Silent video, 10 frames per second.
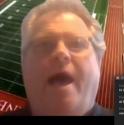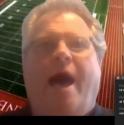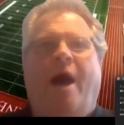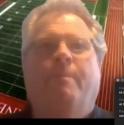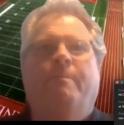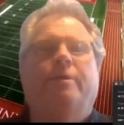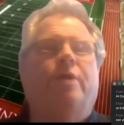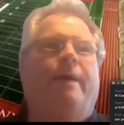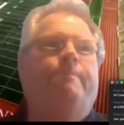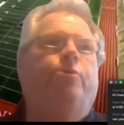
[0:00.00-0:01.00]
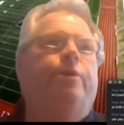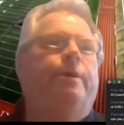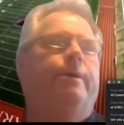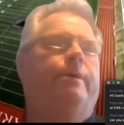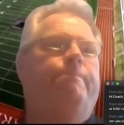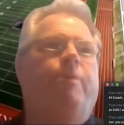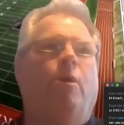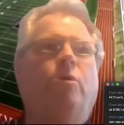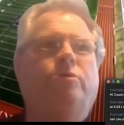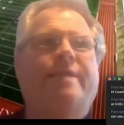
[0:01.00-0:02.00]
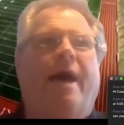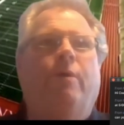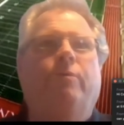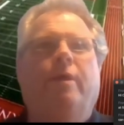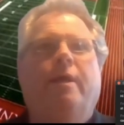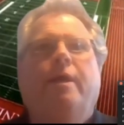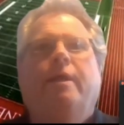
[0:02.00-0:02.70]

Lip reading: how much I put a post out.